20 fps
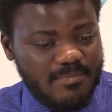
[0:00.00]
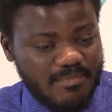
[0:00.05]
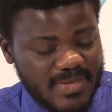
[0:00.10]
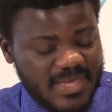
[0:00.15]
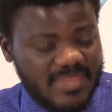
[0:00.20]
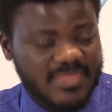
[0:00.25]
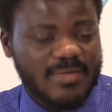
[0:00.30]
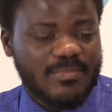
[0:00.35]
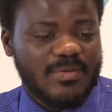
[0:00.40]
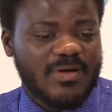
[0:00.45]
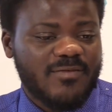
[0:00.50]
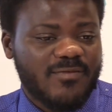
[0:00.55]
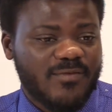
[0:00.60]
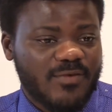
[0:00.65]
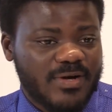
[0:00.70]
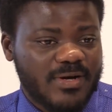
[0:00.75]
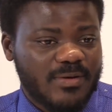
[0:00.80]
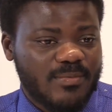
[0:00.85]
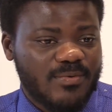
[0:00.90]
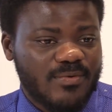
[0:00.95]
make them
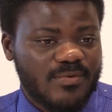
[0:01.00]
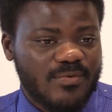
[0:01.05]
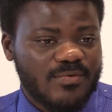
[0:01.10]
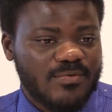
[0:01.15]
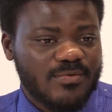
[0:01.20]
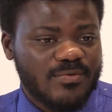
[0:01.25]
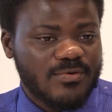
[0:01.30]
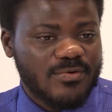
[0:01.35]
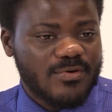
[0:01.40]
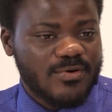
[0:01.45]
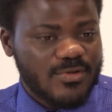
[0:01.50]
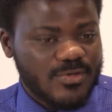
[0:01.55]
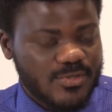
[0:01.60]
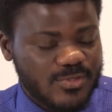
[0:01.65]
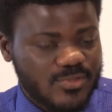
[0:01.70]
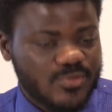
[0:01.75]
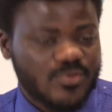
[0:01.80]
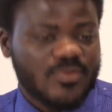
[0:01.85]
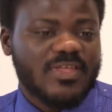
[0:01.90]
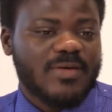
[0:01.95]
affordable
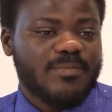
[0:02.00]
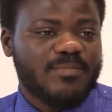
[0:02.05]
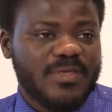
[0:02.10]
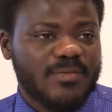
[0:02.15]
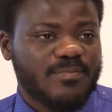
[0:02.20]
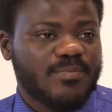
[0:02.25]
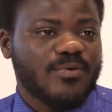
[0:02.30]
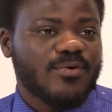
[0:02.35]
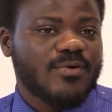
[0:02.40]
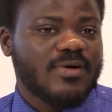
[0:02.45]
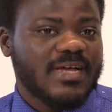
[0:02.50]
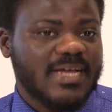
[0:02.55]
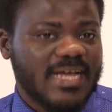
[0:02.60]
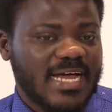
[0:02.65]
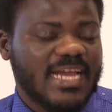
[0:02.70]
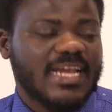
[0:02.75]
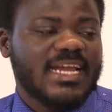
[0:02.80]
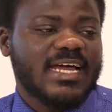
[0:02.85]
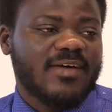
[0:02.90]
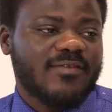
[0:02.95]
so that people
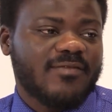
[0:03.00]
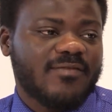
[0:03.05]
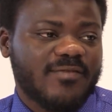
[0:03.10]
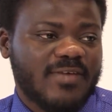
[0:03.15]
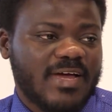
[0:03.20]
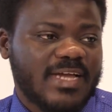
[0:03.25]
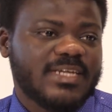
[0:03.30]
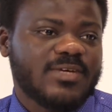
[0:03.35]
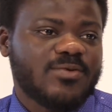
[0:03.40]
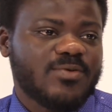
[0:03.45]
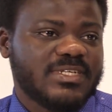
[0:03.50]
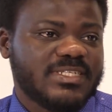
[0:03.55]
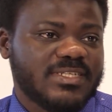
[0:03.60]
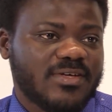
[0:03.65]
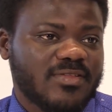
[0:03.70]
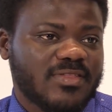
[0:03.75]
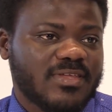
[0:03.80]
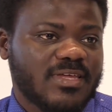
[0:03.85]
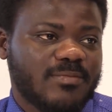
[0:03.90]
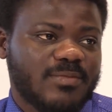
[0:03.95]
can have adequate
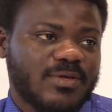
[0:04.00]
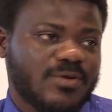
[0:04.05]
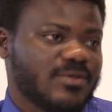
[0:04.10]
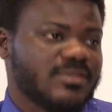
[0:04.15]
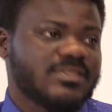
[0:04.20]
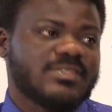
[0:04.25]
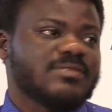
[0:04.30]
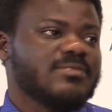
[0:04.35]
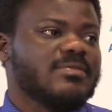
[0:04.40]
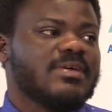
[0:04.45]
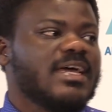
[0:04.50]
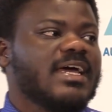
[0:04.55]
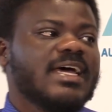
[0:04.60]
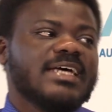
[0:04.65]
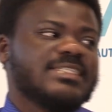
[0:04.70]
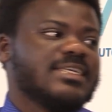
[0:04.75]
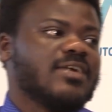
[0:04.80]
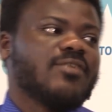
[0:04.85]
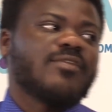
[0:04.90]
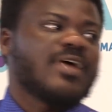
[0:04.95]
healthcare, because
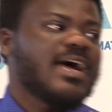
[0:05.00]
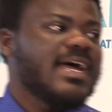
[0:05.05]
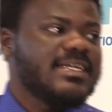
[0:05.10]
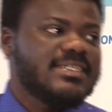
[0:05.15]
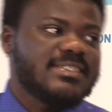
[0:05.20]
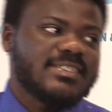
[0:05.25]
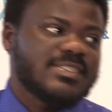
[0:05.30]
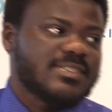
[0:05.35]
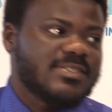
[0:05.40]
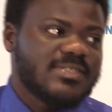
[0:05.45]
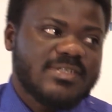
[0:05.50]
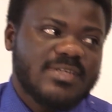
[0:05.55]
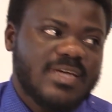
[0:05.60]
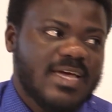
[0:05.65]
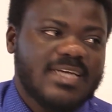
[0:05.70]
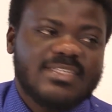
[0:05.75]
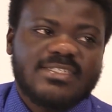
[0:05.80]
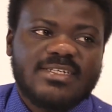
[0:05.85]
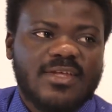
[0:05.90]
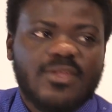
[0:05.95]
it's a right, it's, it
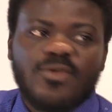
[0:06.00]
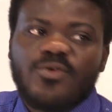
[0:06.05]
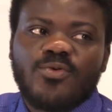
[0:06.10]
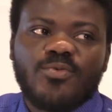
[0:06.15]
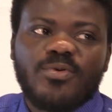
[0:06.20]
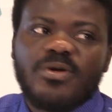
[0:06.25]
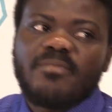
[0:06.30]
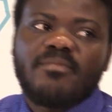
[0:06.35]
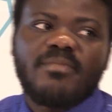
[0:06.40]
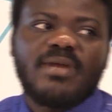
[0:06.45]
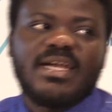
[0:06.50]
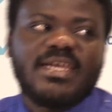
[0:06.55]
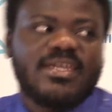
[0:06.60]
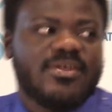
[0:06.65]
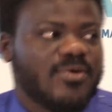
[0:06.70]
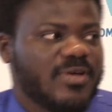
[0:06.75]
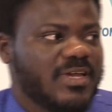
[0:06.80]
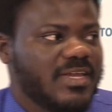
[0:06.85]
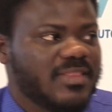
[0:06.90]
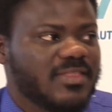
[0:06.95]
has nothing to do with money
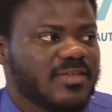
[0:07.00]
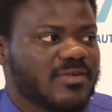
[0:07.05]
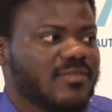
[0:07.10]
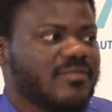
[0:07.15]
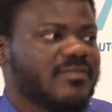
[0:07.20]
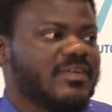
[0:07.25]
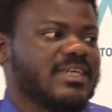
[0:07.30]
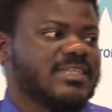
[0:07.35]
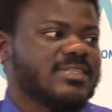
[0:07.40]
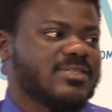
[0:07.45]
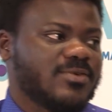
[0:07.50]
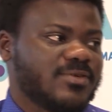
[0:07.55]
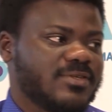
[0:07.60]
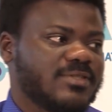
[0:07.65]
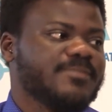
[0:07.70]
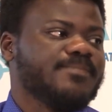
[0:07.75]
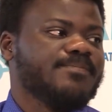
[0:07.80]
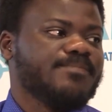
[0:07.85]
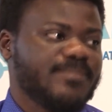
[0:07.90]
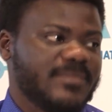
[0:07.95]
or anything of that sort.
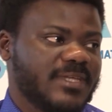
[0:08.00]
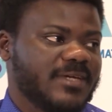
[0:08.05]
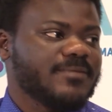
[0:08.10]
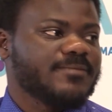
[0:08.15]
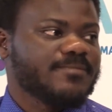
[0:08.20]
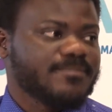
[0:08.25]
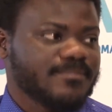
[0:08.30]
Yeah.